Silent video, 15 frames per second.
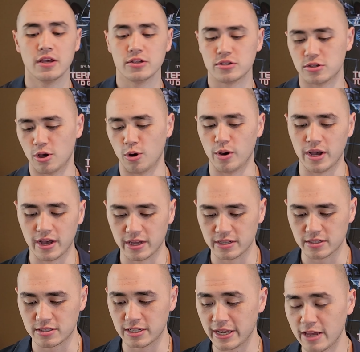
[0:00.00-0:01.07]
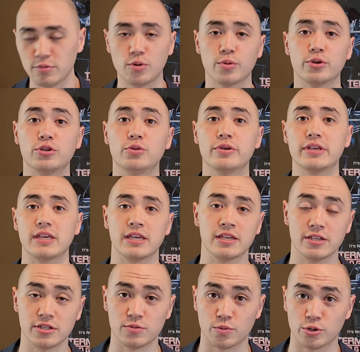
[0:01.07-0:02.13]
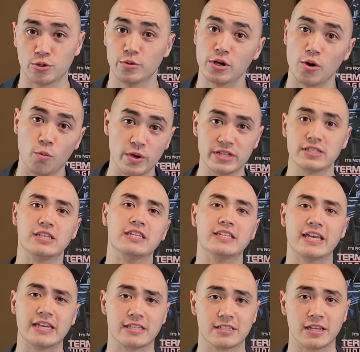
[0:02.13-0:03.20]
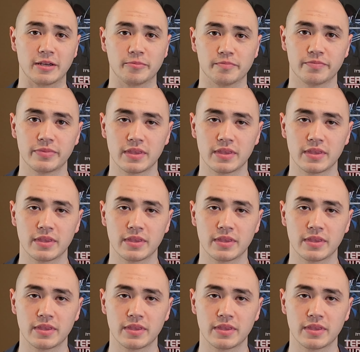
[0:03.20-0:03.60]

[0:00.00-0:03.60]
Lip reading: So today what we're doing is we're doing a whiskey tasting.